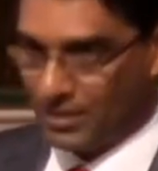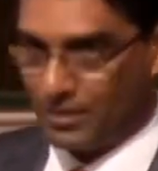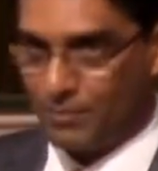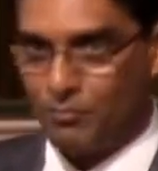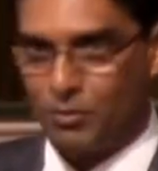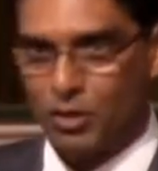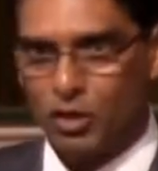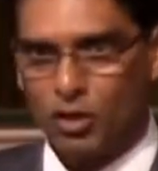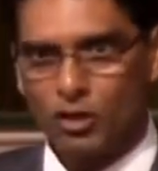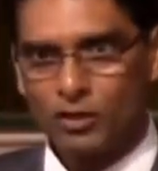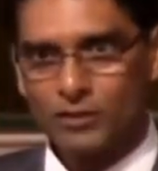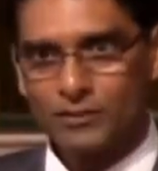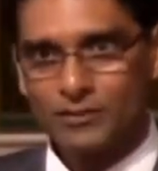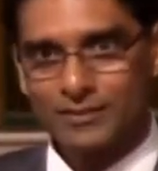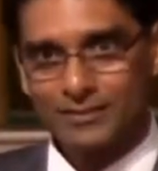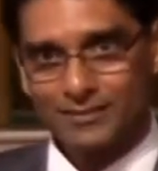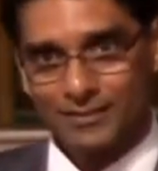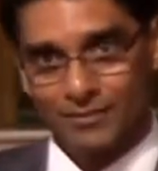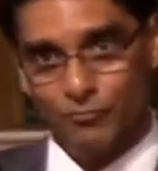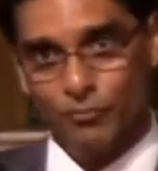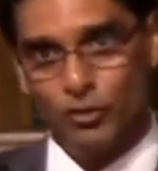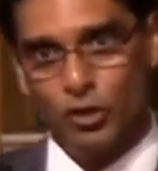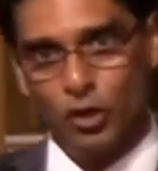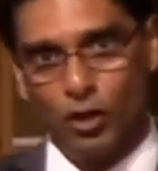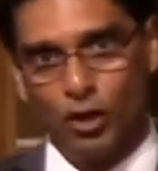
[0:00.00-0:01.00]
because
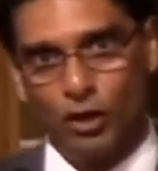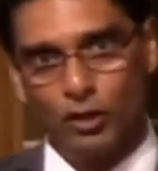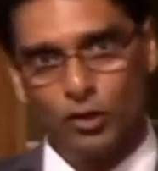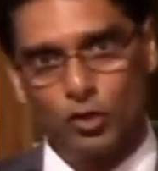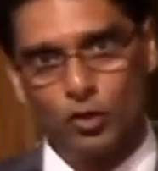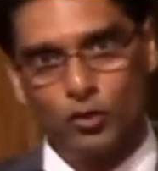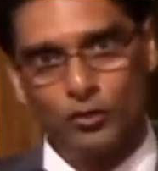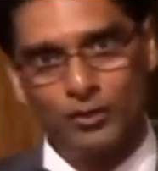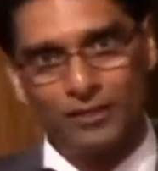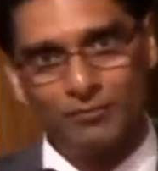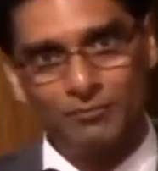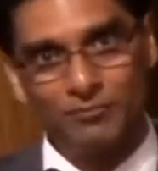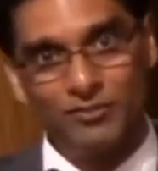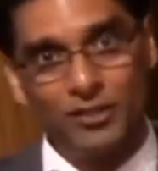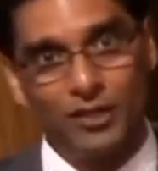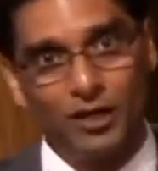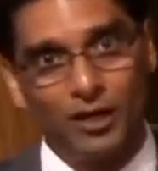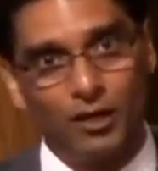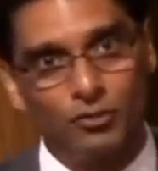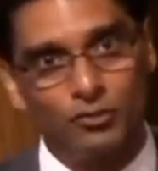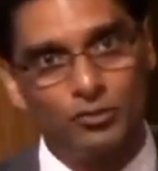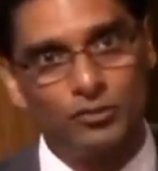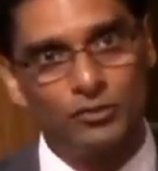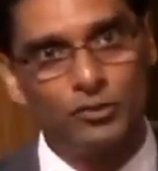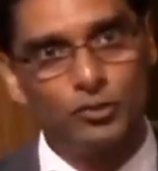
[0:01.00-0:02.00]
we all know that
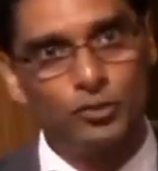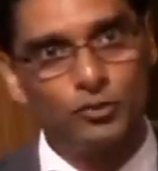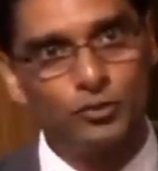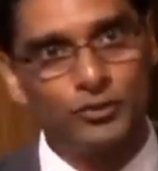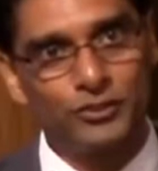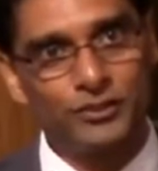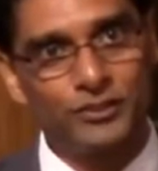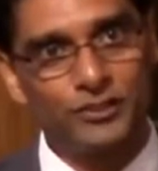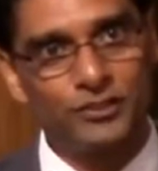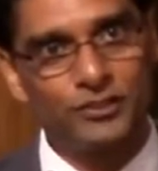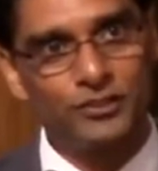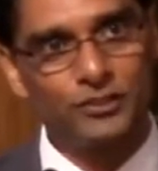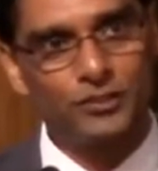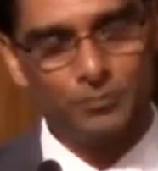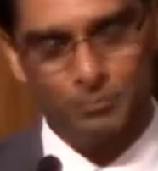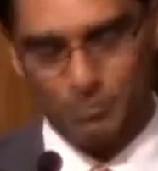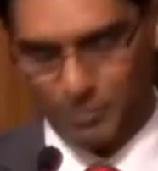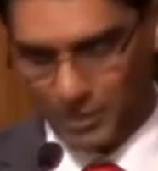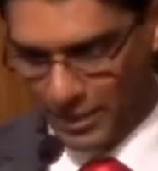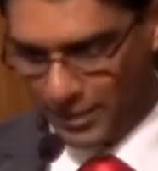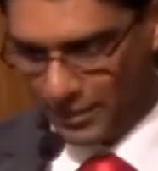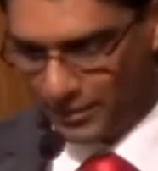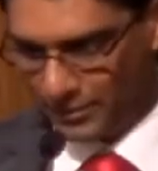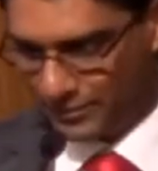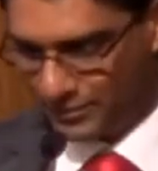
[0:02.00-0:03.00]
without nutritious
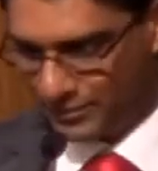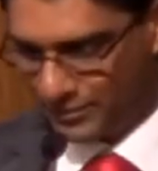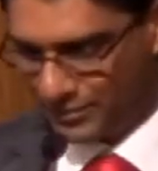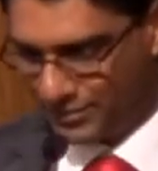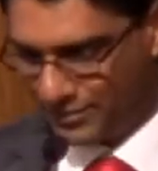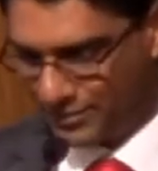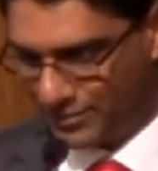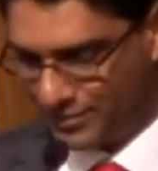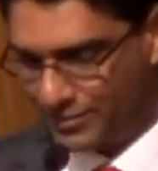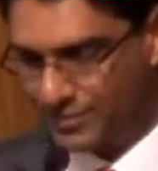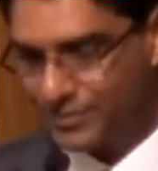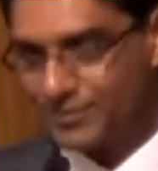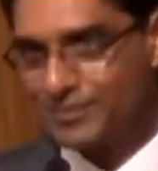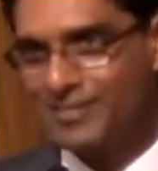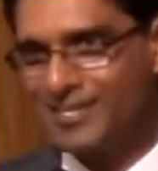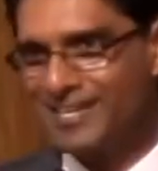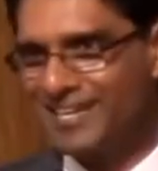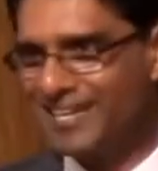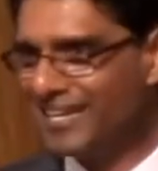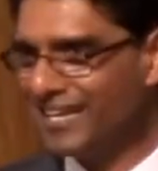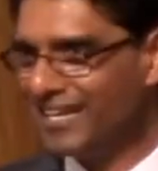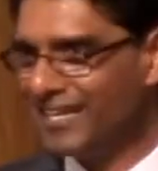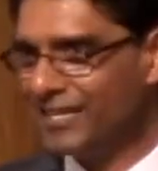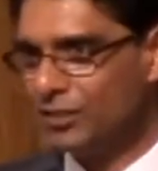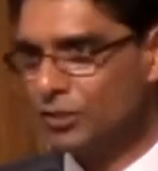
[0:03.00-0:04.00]
meals,
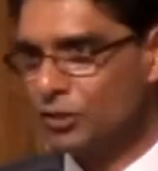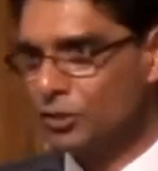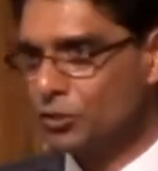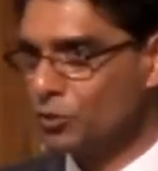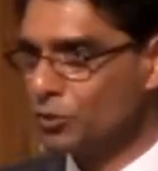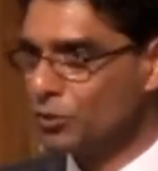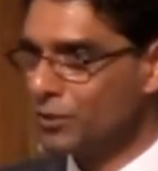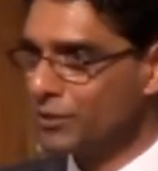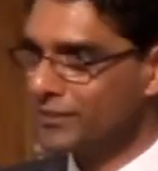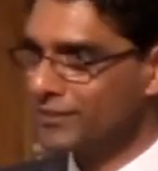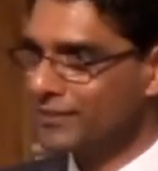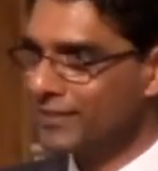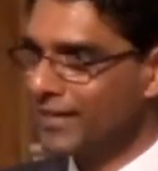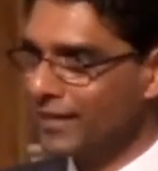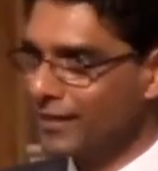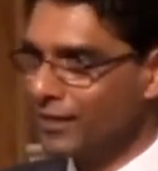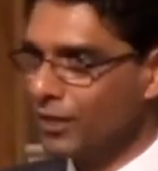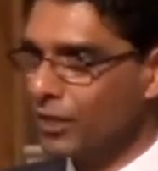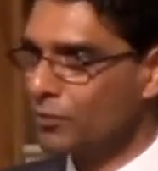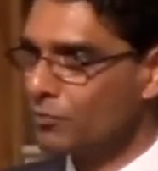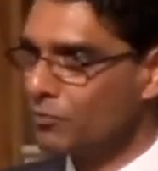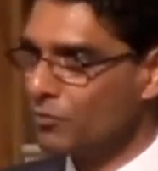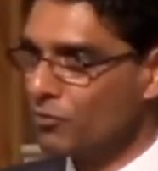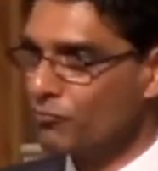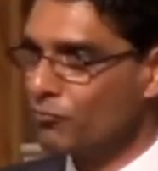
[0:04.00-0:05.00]
students
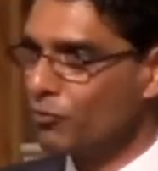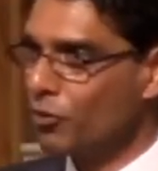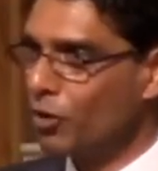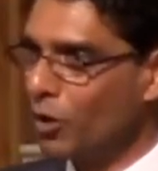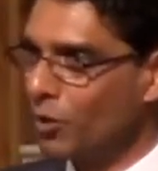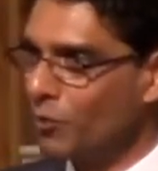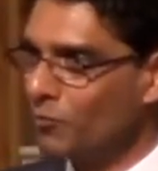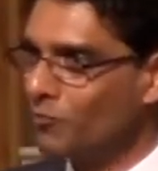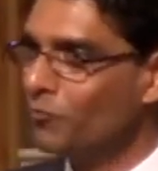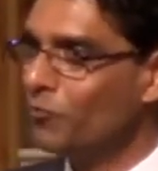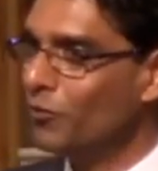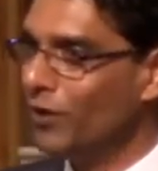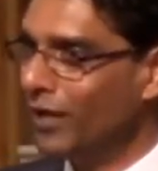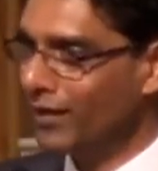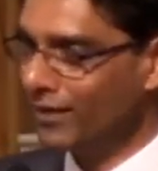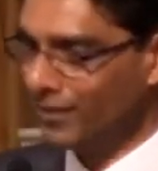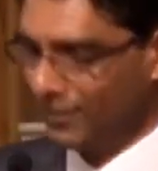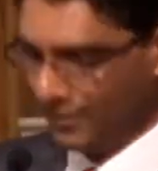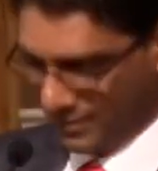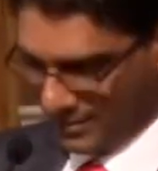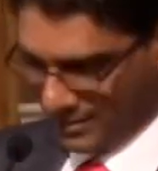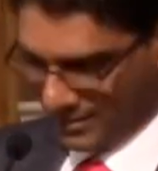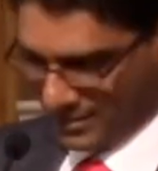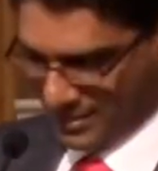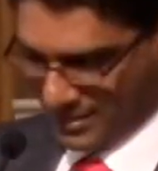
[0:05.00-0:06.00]
cannot perform
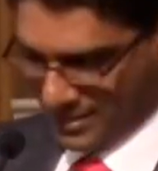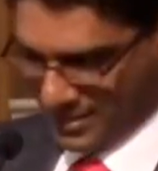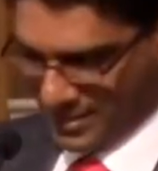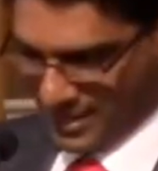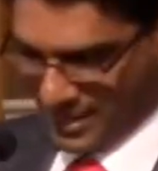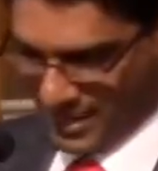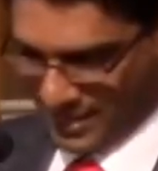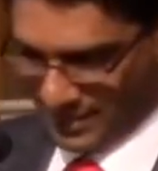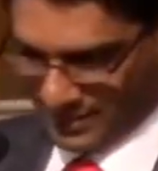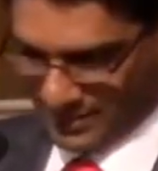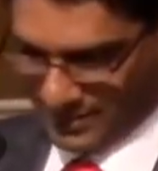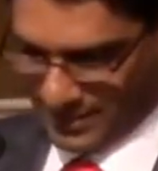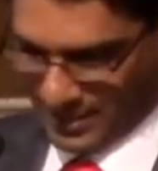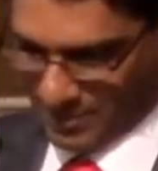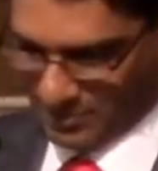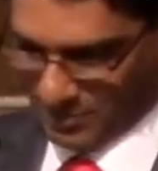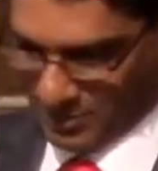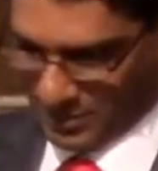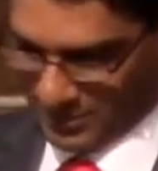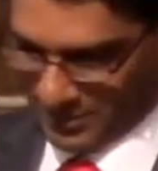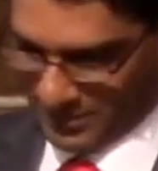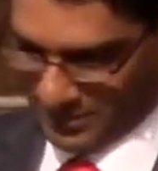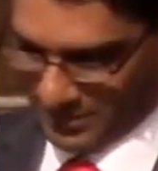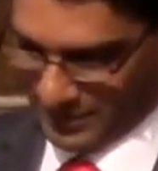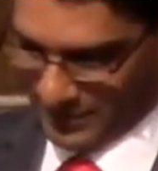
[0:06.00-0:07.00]
well
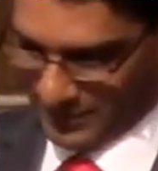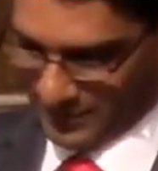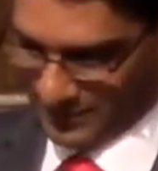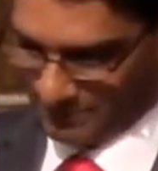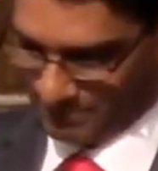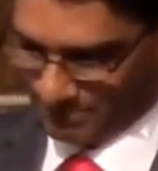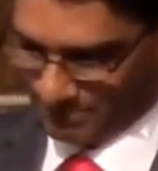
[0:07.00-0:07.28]
academically.